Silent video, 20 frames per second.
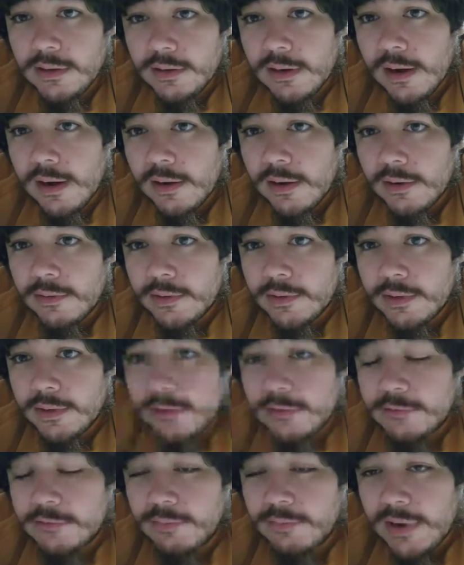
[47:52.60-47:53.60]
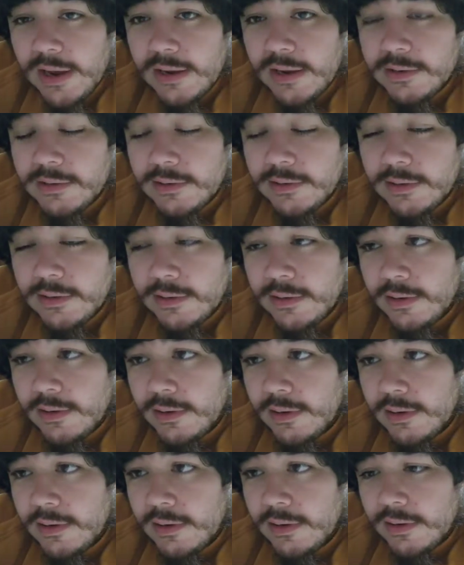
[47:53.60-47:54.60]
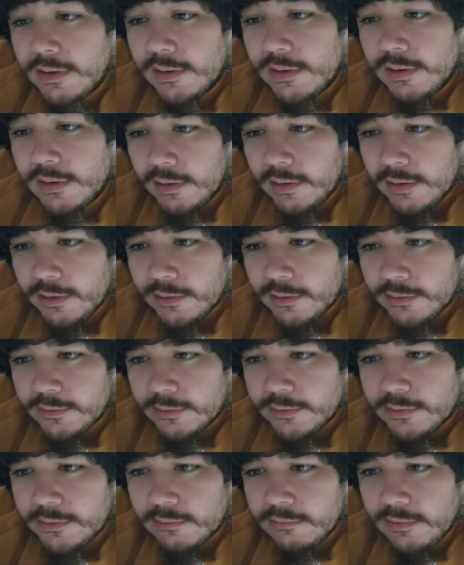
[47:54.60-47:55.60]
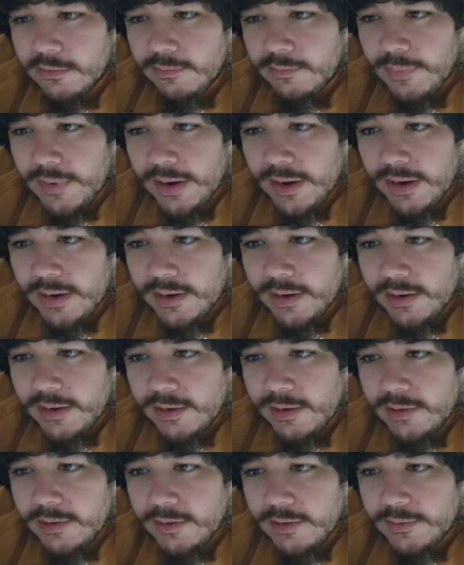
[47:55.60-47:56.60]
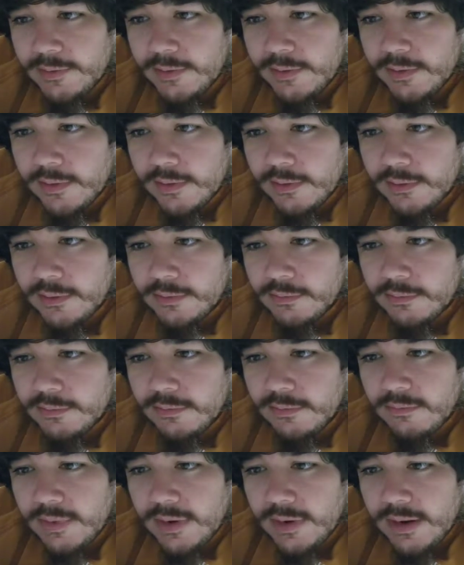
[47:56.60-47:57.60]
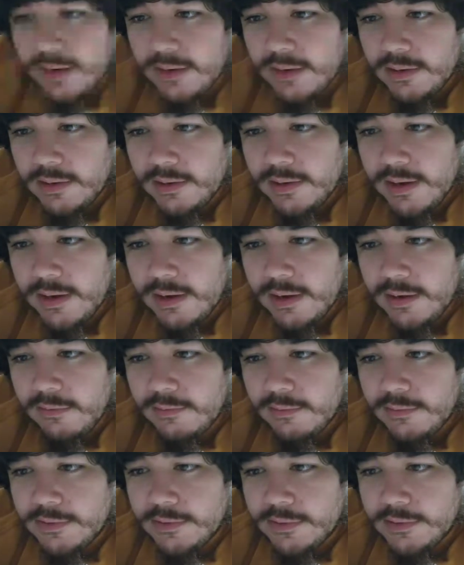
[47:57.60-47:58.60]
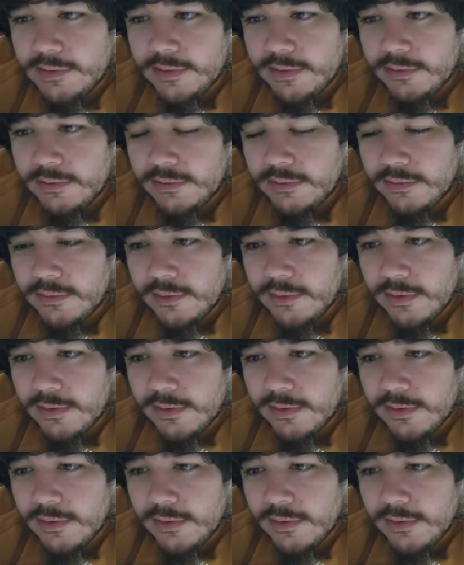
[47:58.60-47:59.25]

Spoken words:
Now years passed. Years went by, and I would still.